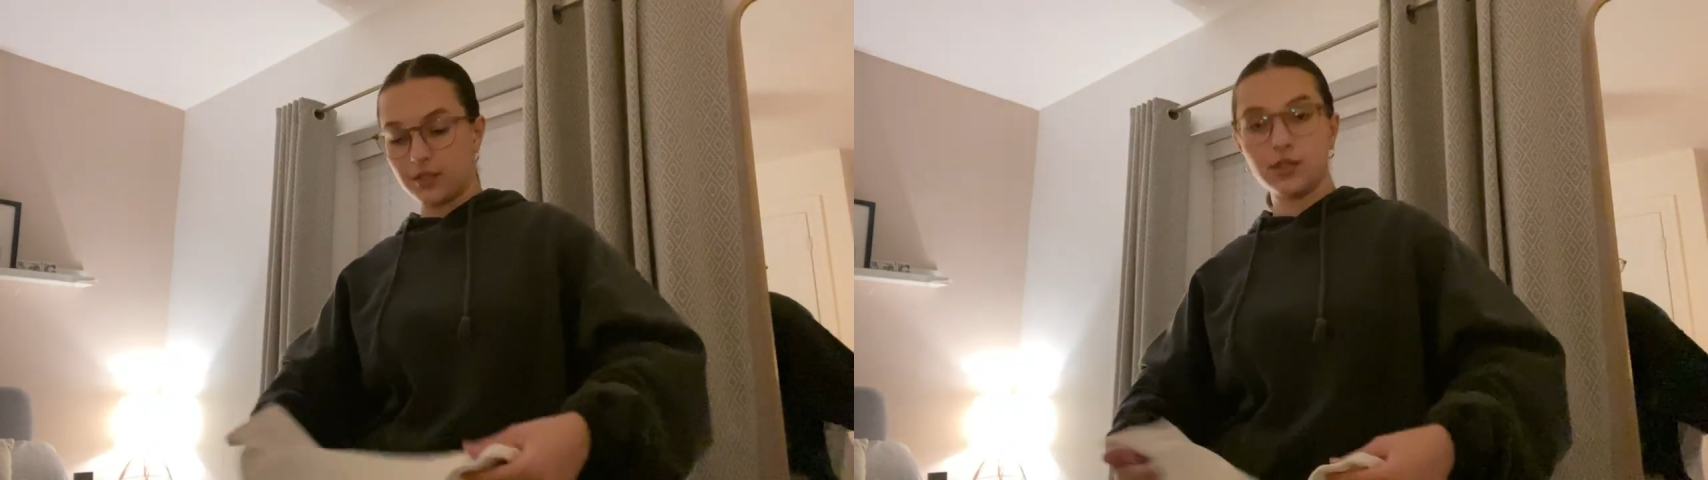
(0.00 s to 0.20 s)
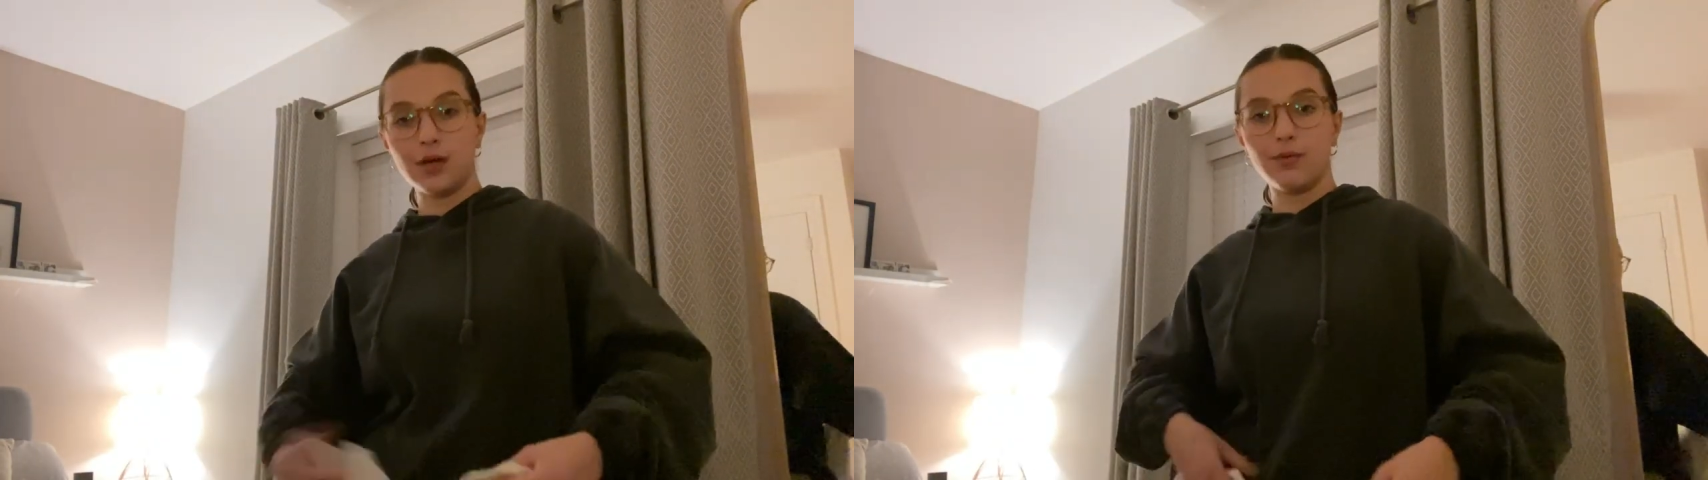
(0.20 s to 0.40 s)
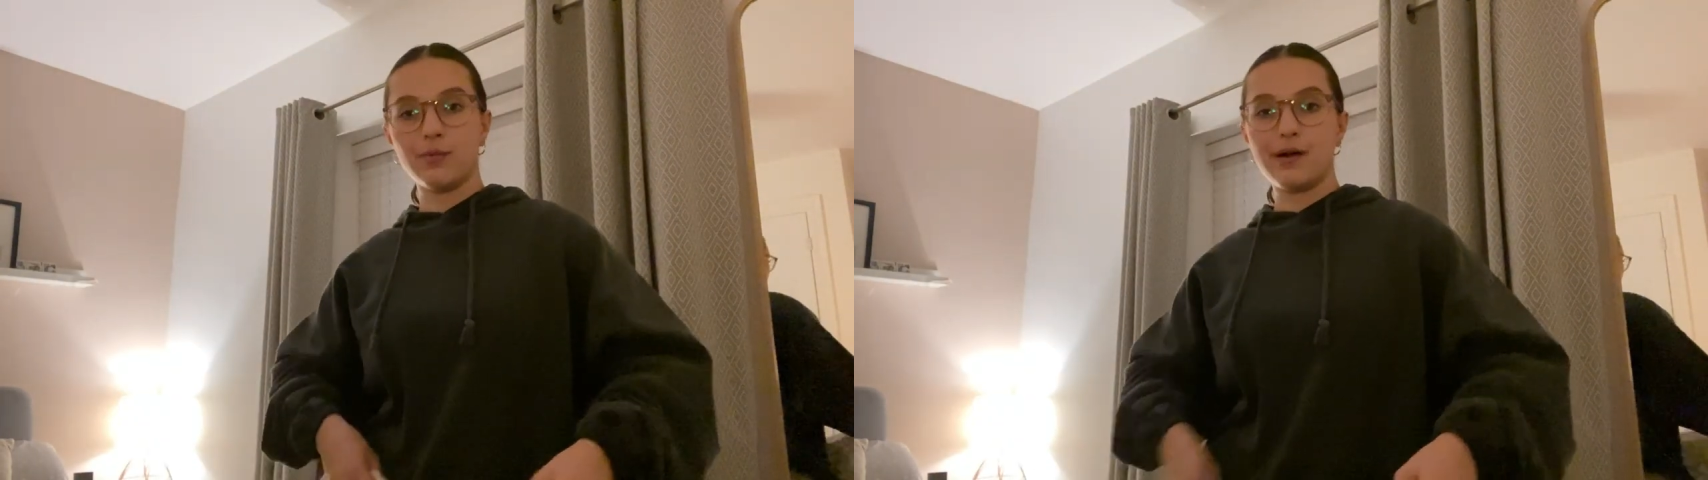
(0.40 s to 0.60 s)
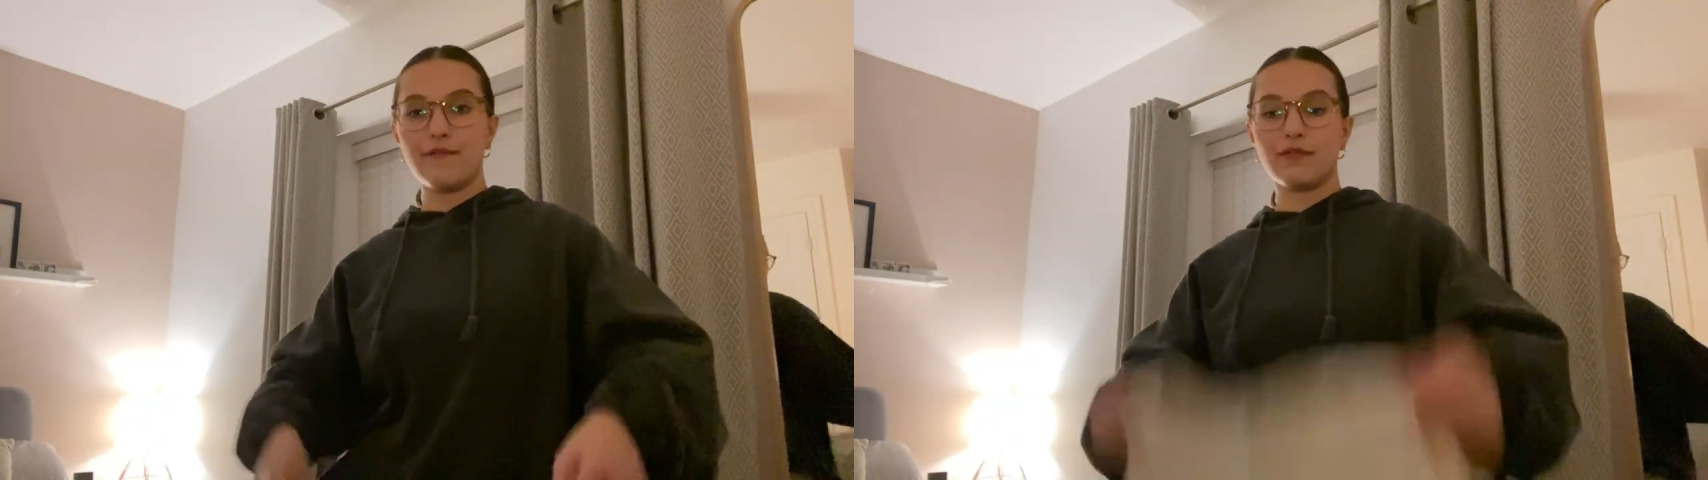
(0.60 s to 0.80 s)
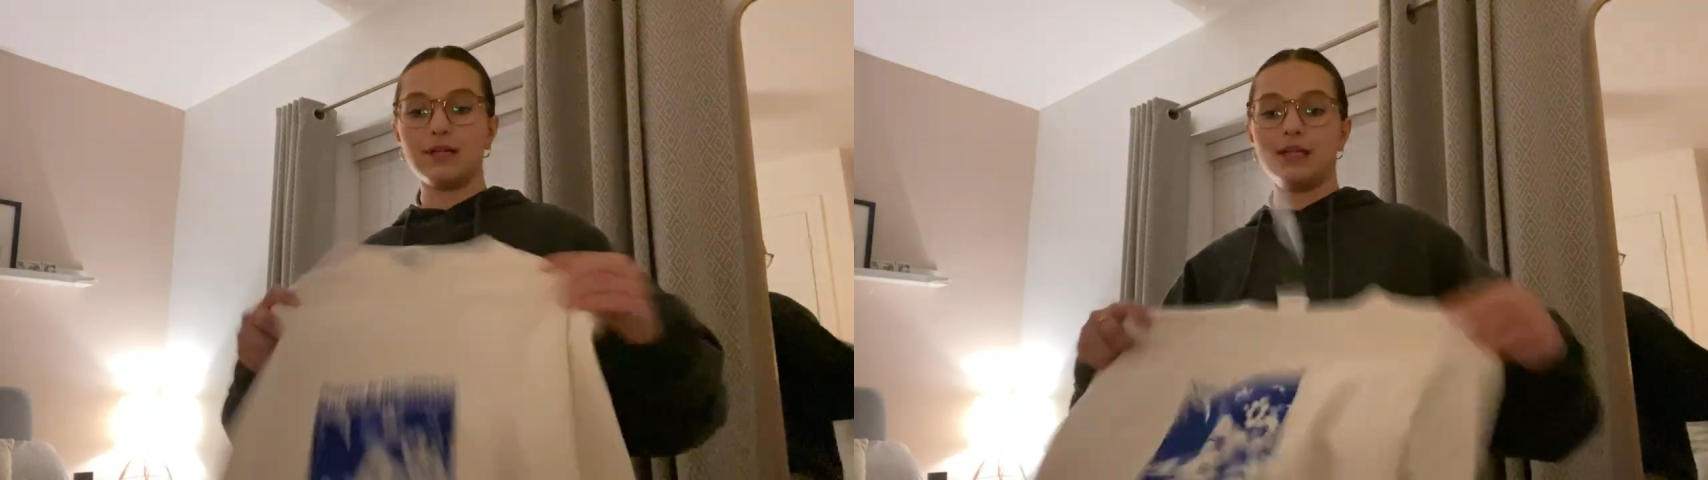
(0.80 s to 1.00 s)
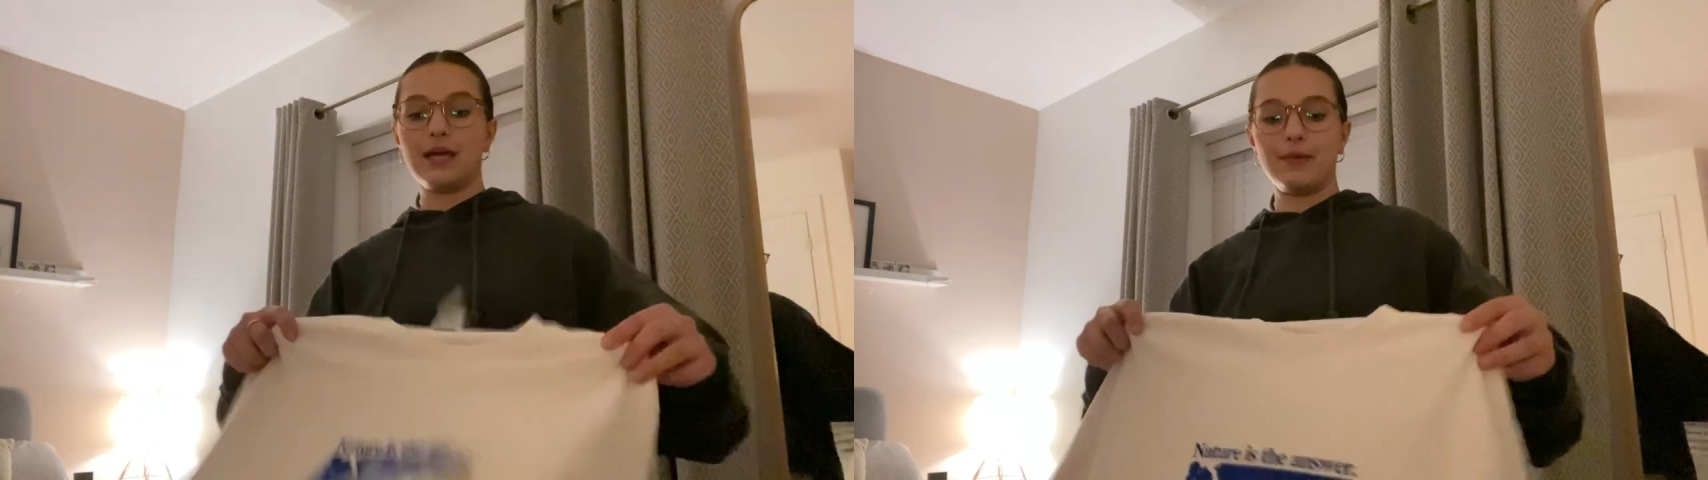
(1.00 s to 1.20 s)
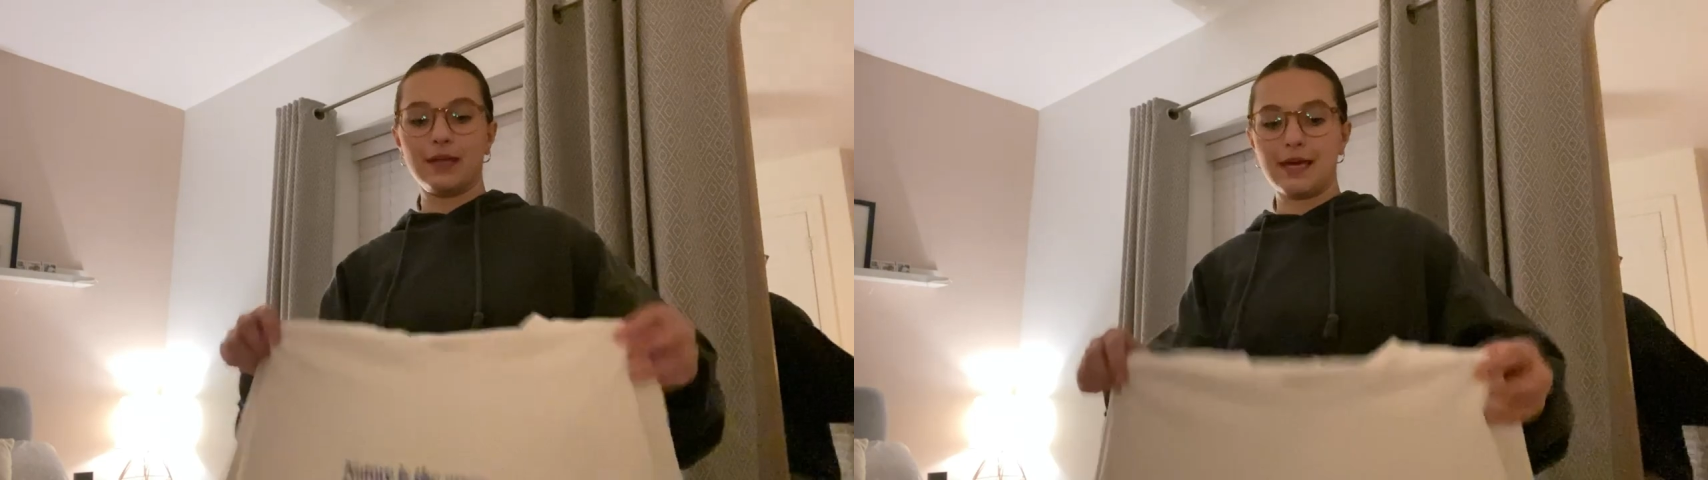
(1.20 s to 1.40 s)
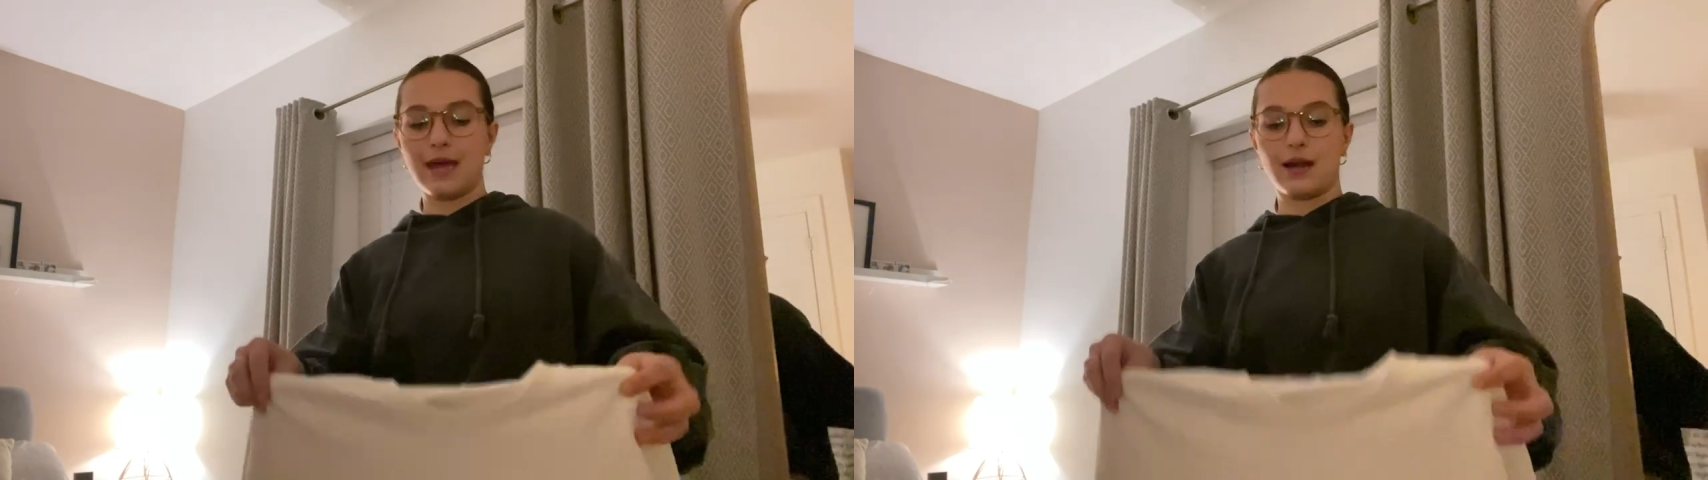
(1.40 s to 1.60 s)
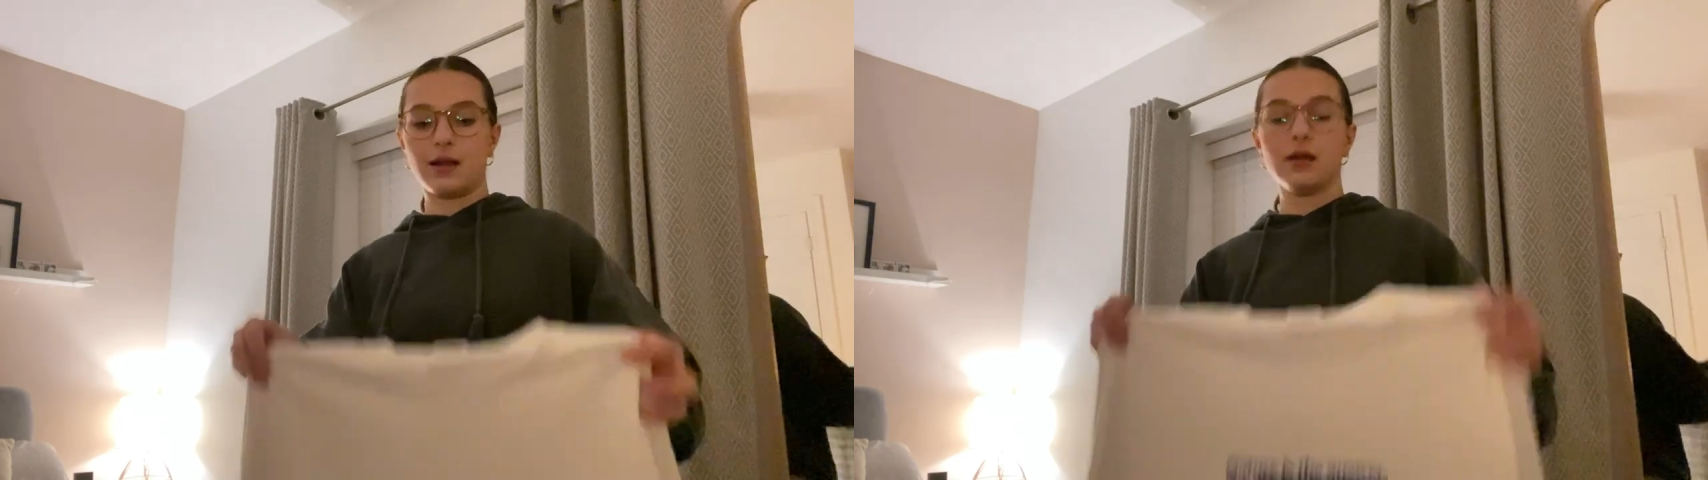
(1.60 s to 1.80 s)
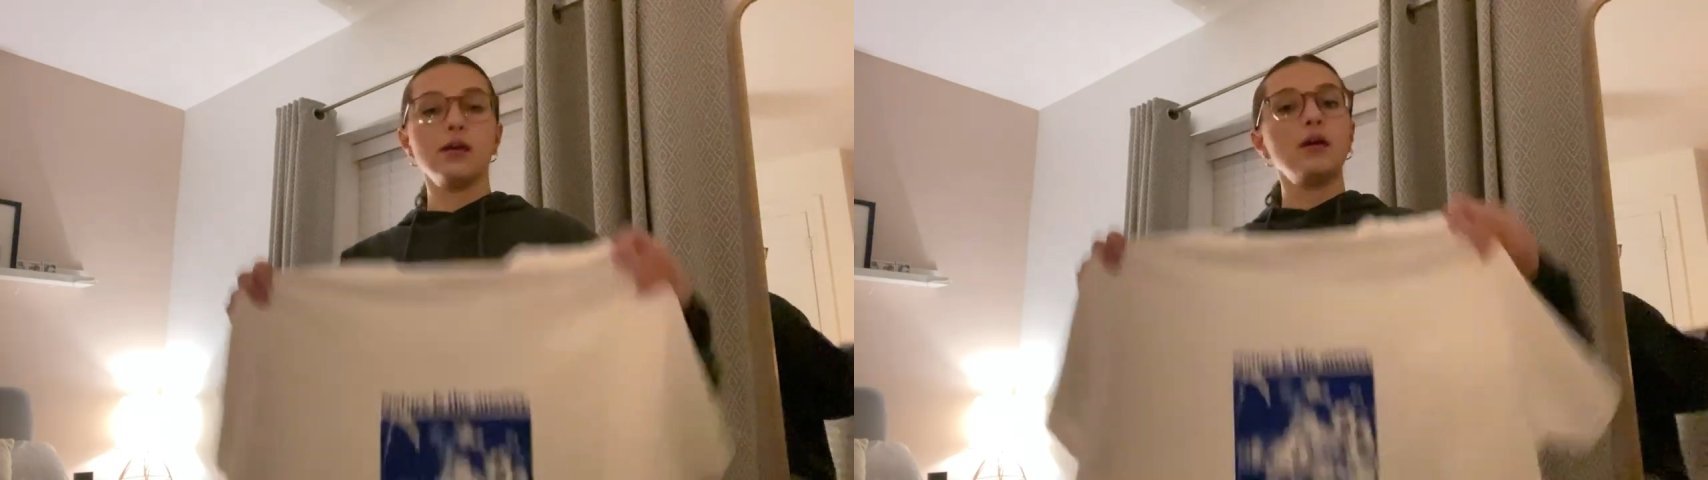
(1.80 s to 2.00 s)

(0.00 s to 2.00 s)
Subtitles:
no one will ever read them again,